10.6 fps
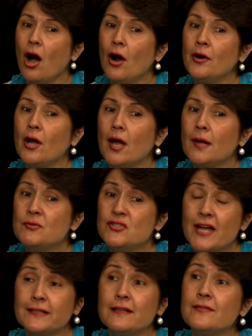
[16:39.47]
Our
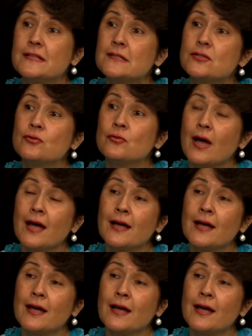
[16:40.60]
objective is to